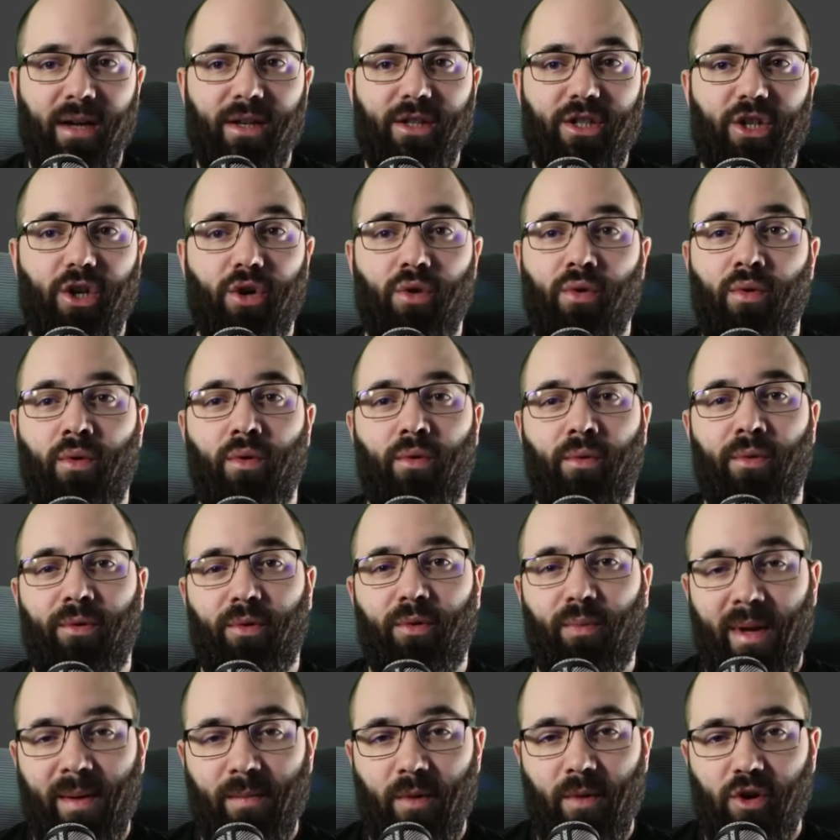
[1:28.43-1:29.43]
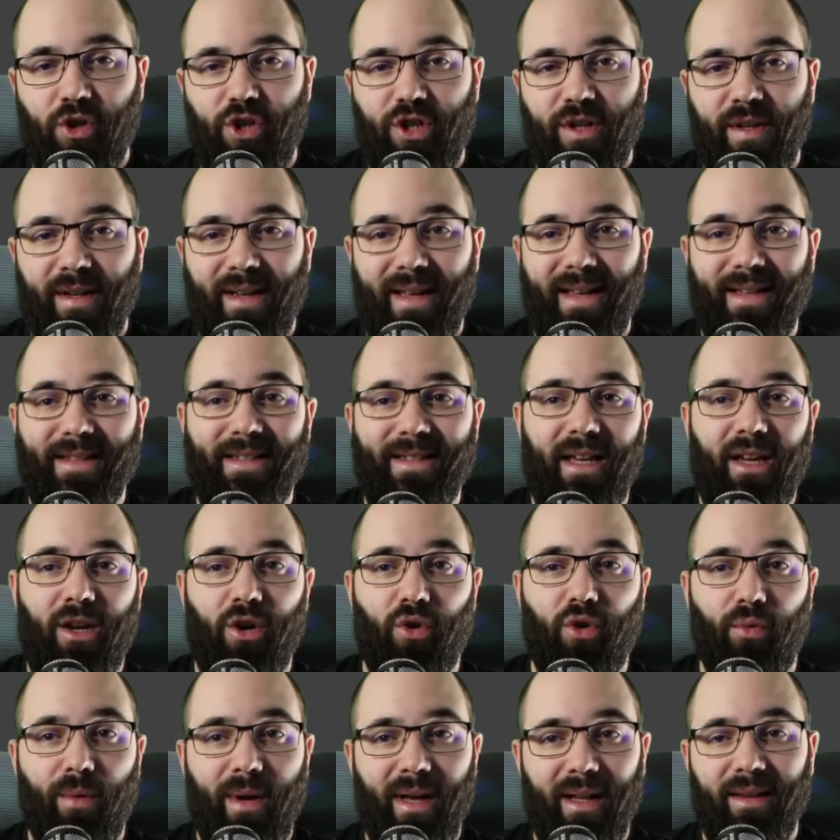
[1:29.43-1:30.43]
So Twinmotion is
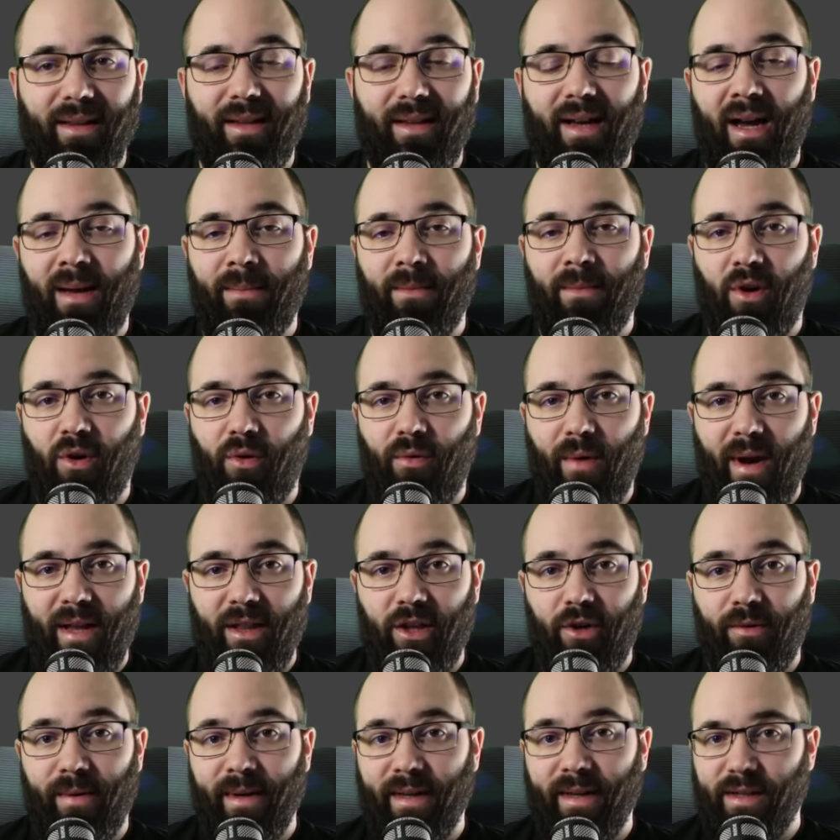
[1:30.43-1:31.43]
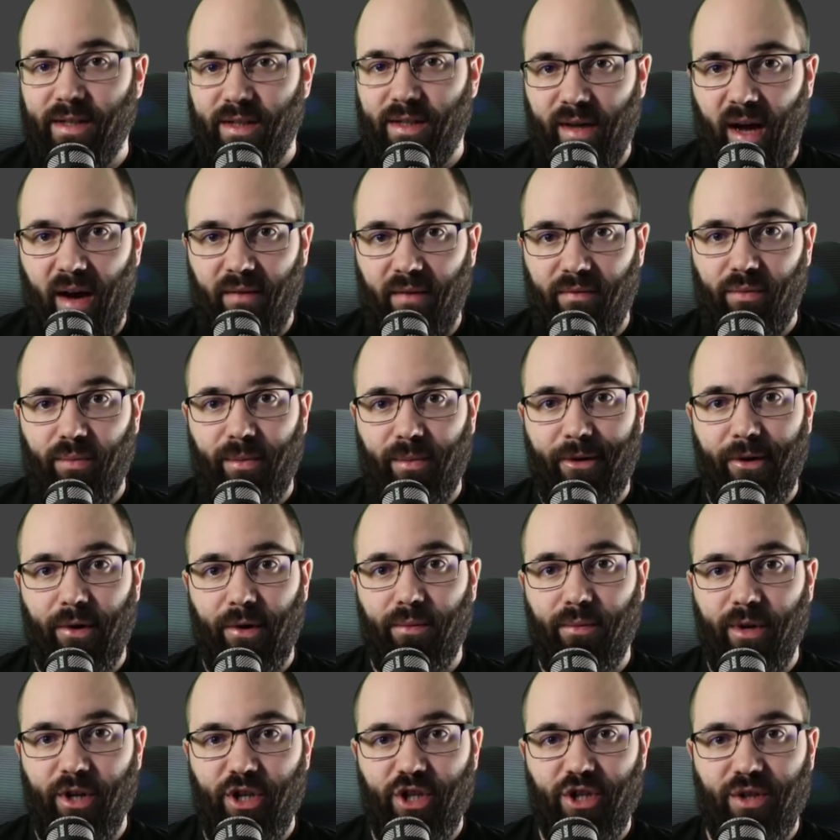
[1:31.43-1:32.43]
a real-time rendering
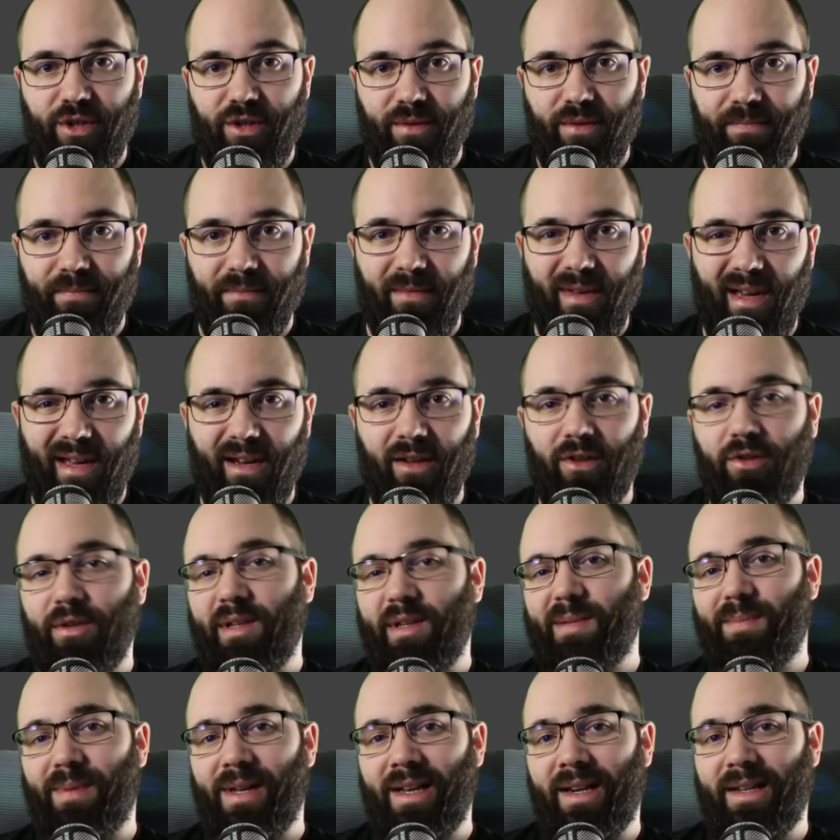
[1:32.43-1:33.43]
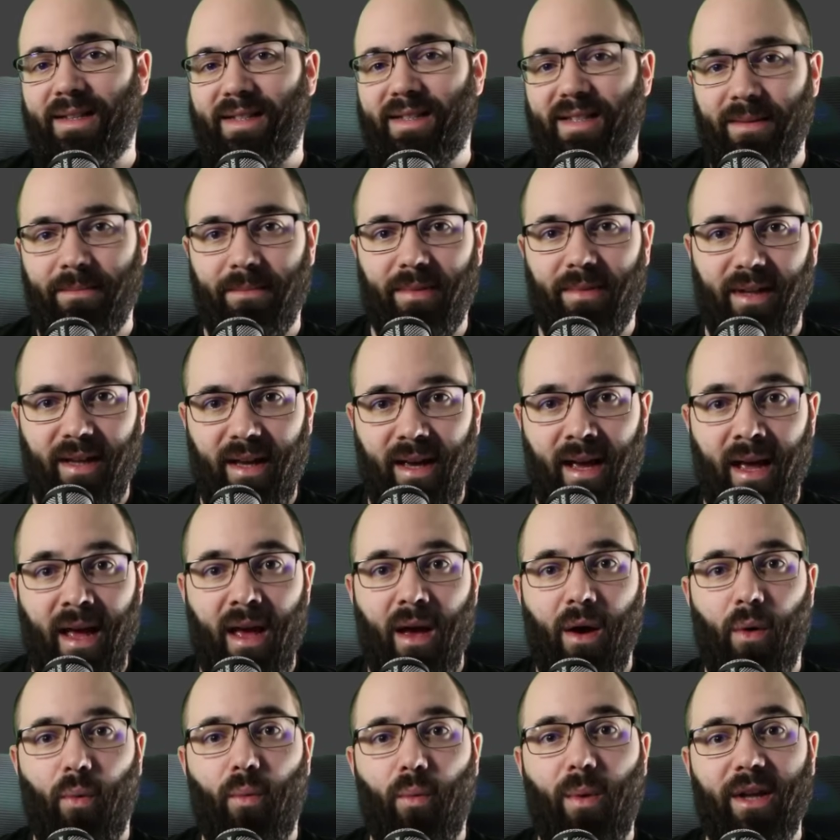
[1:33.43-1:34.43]
software, which, kind of to explain it simply,
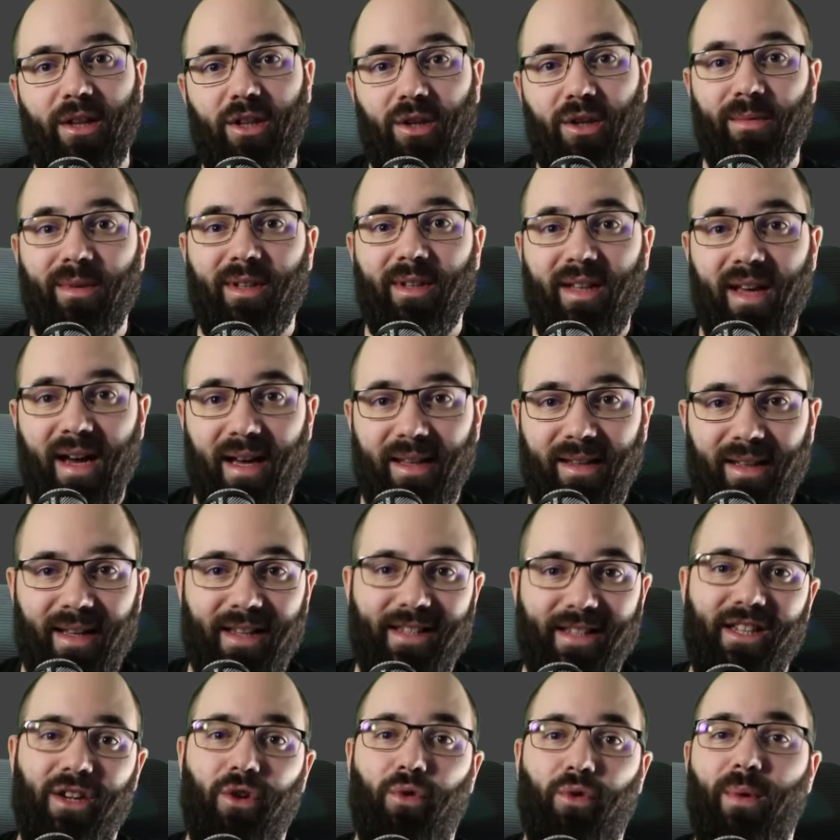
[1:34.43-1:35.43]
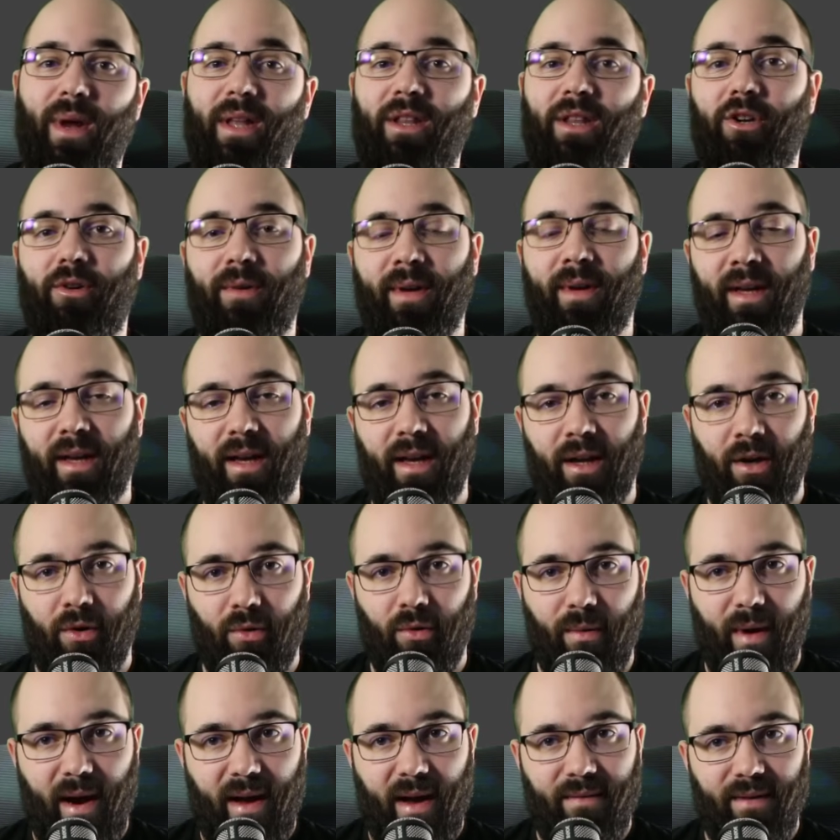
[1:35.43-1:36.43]
what you would get as a rendering in
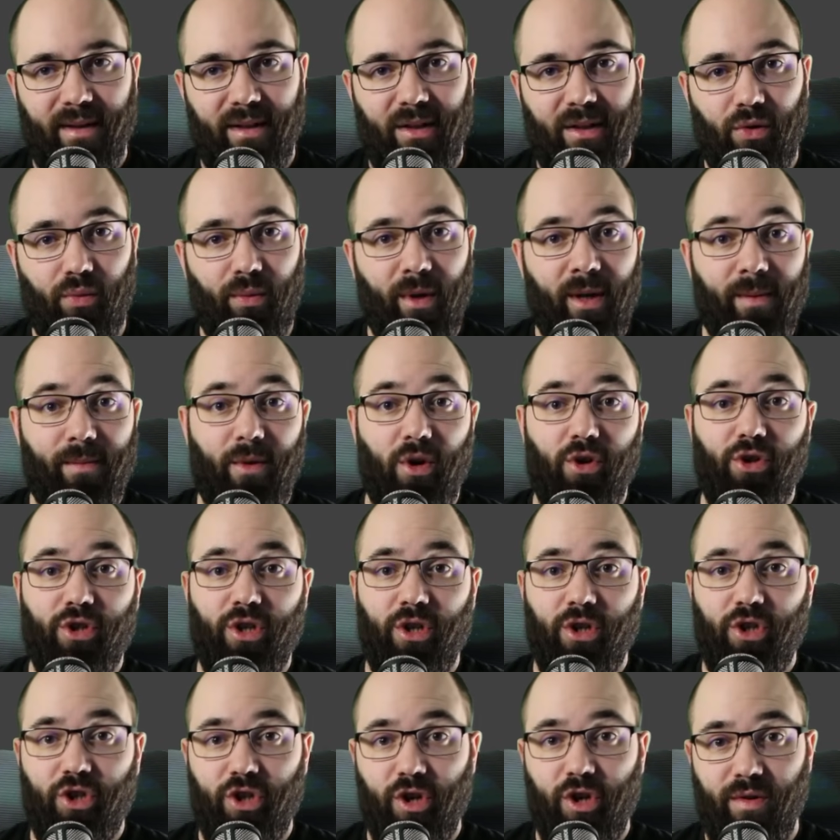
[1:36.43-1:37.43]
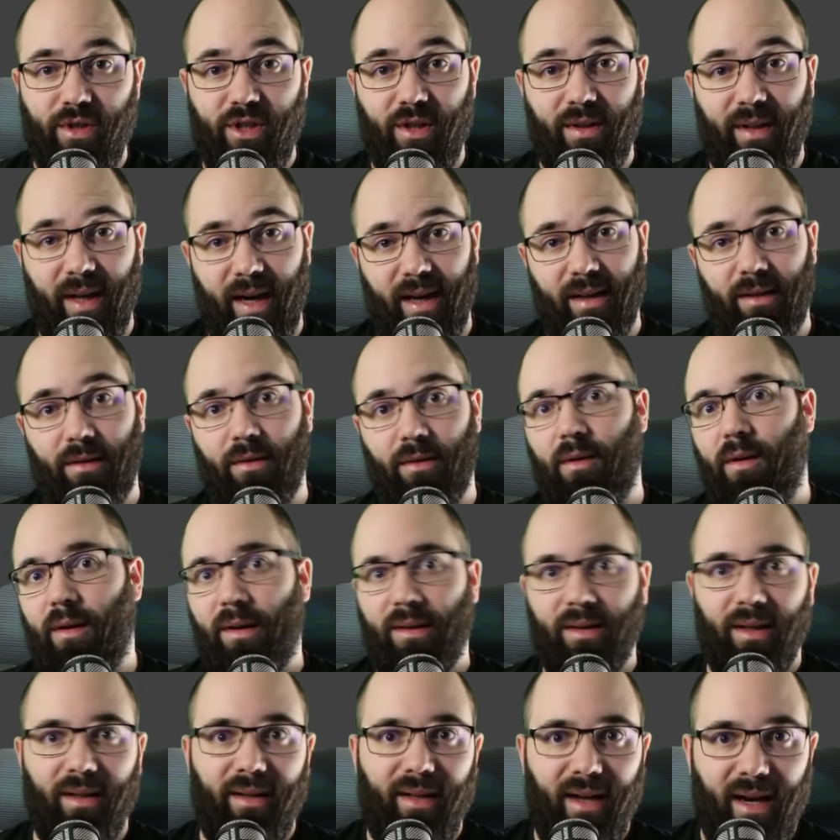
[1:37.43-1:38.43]
Revit, Twinmotion shows you that
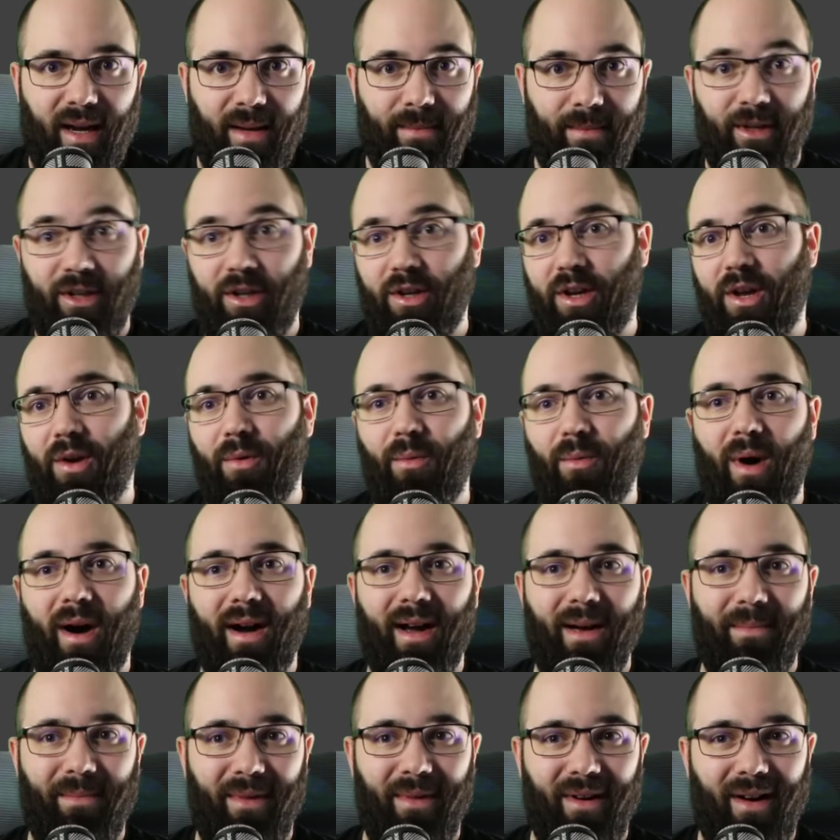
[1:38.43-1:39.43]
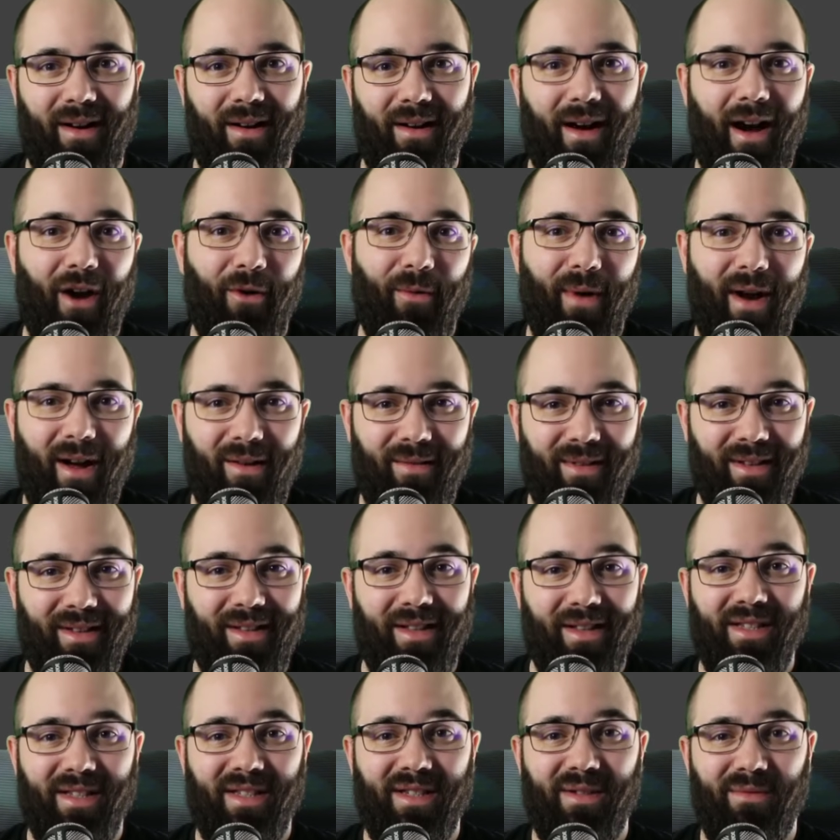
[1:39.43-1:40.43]
all the time, and you can walk ab uh,
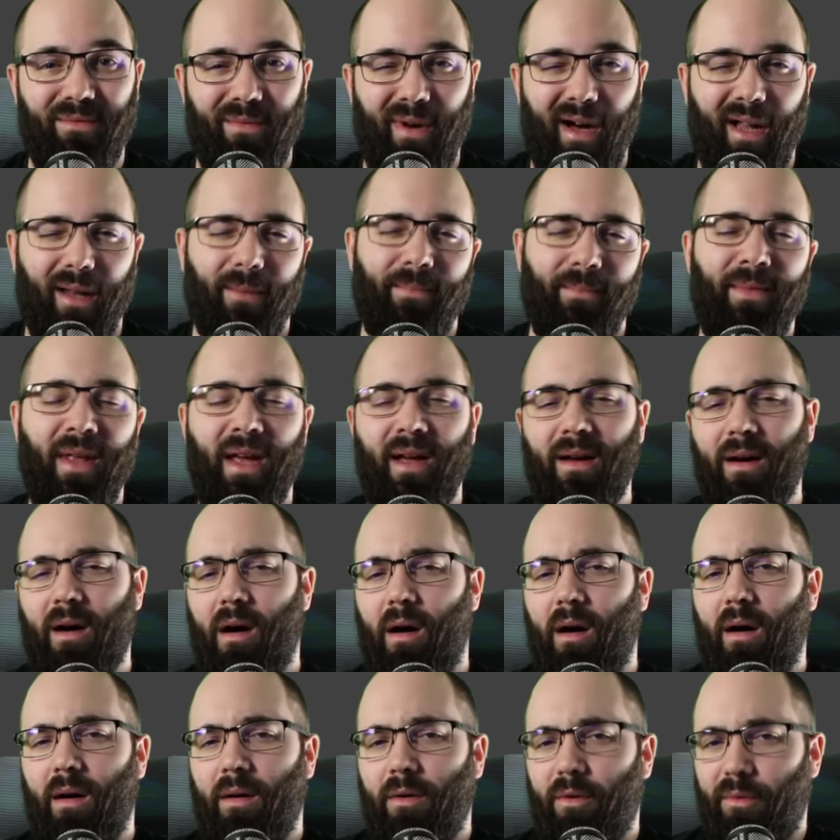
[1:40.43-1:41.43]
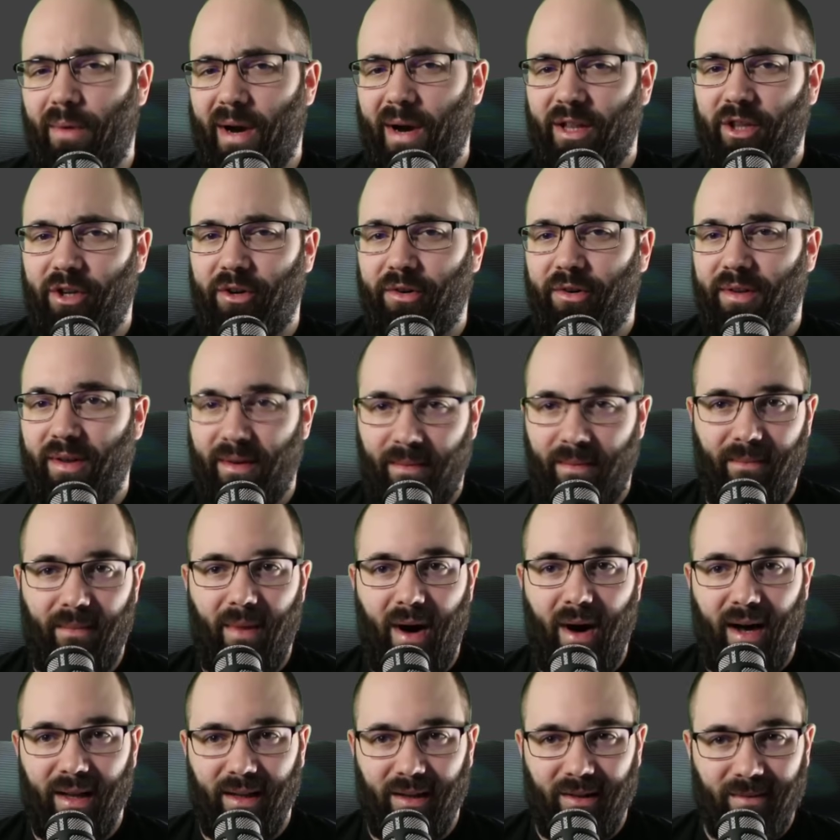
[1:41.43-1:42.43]
around this, well, rendered
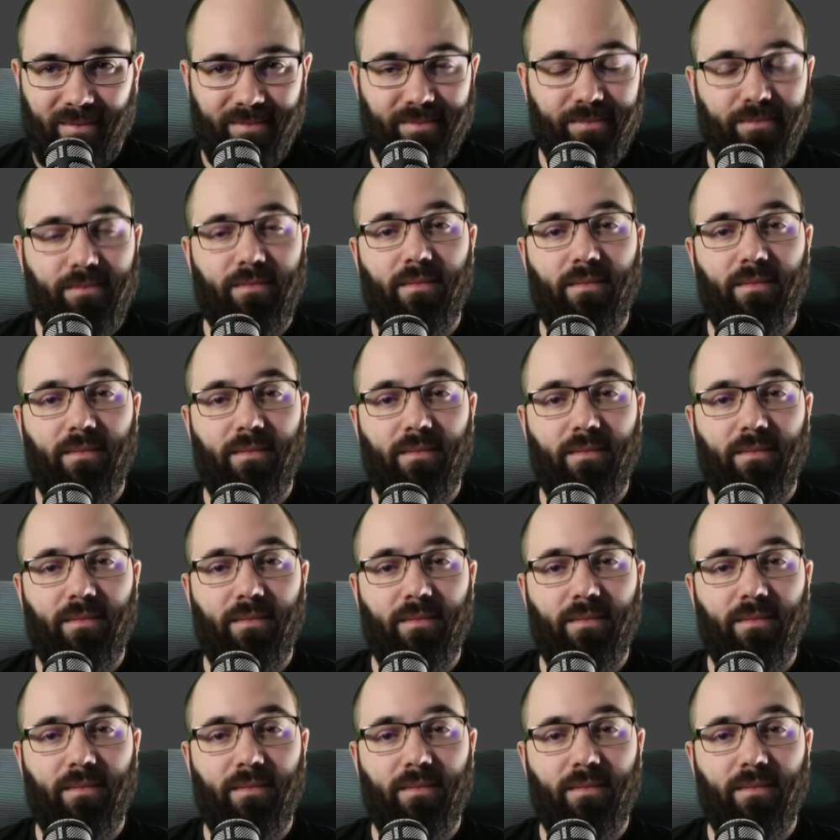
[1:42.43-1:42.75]
model.